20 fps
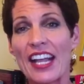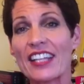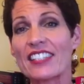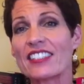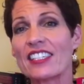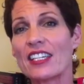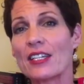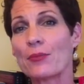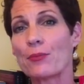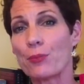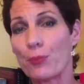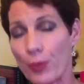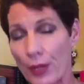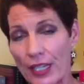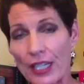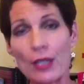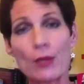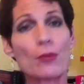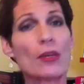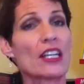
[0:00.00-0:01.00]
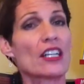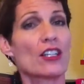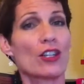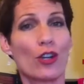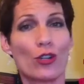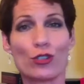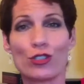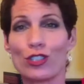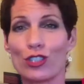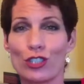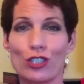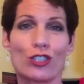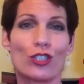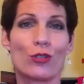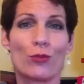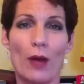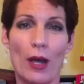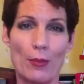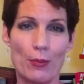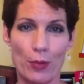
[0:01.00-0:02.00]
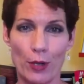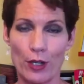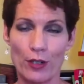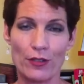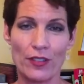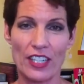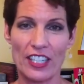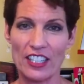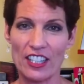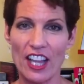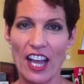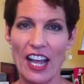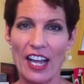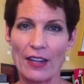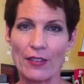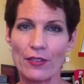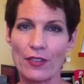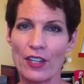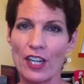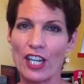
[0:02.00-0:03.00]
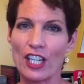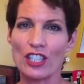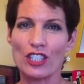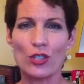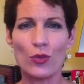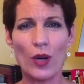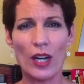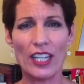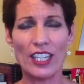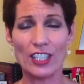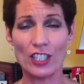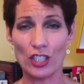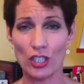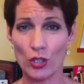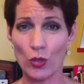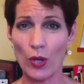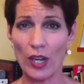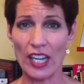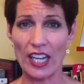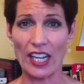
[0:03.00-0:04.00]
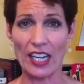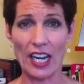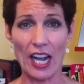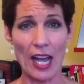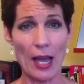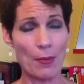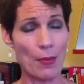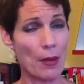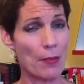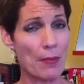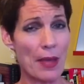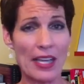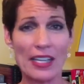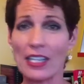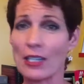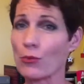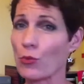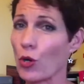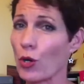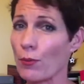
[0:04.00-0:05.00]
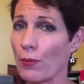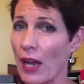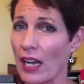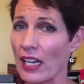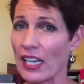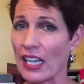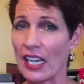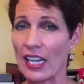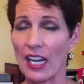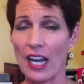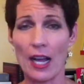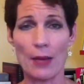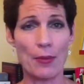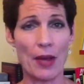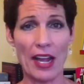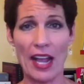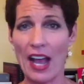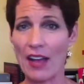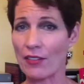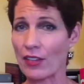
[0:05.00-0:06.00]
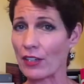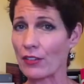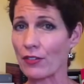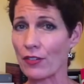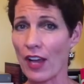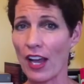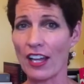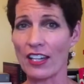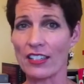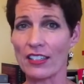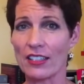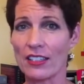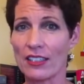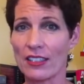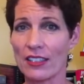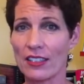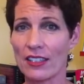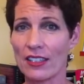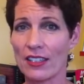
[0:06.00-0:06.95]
Is it bringing me closer to my perfect life? Do I enjoy it? Am I making more money? Am I having fun?